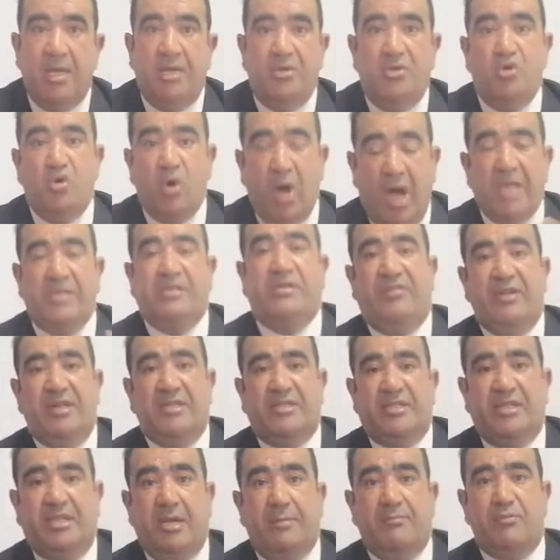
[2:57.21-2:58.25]

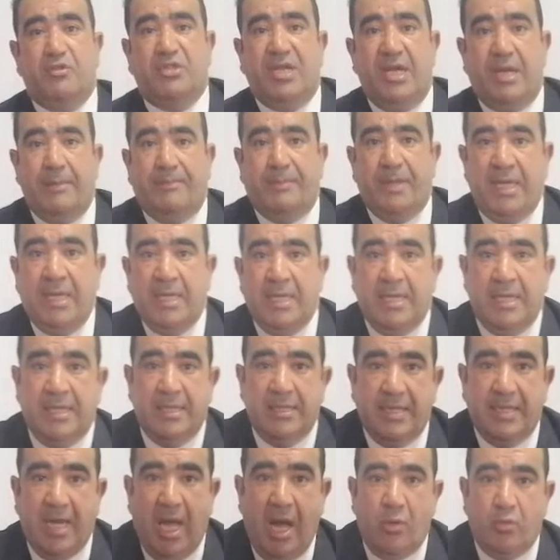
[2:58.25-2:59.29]
Neoadjuvant chemotherapy
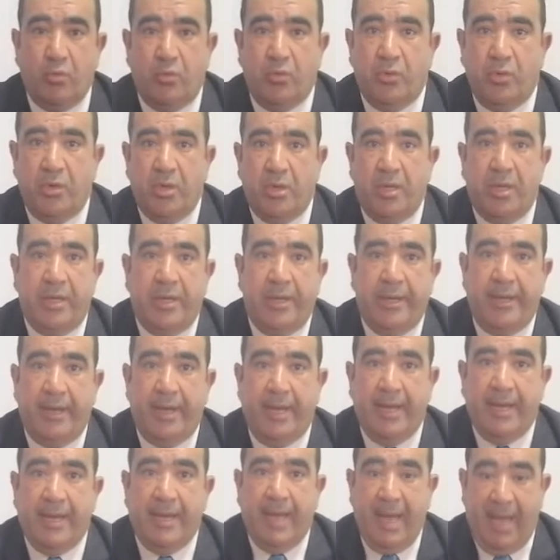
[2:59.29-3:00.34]
now
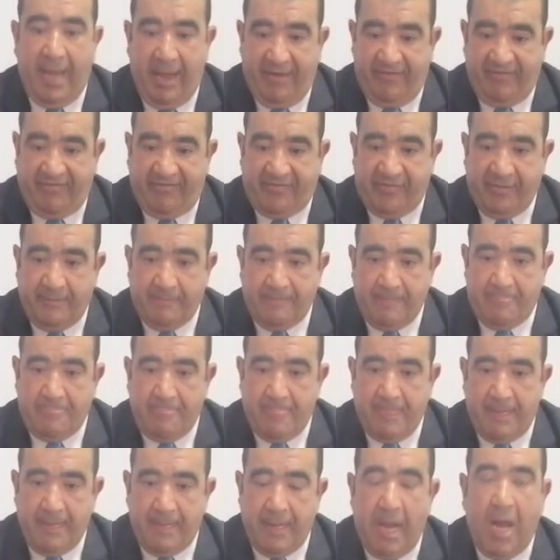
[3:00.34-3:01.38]
have
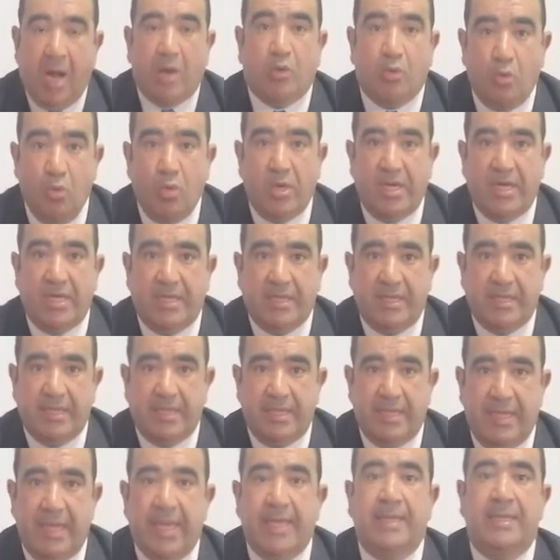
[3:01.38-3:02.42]
a role
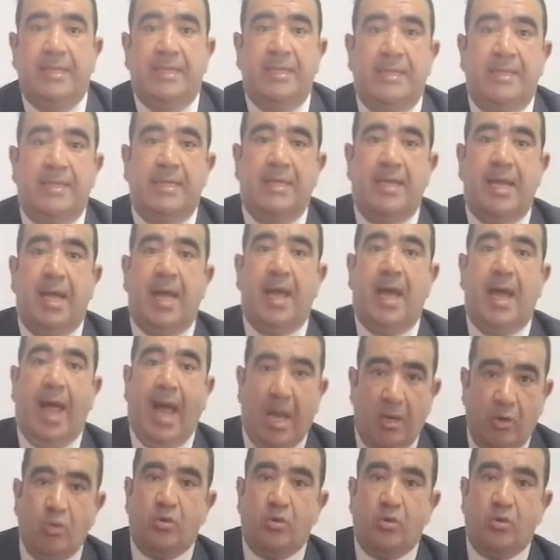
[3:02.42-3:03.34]
in a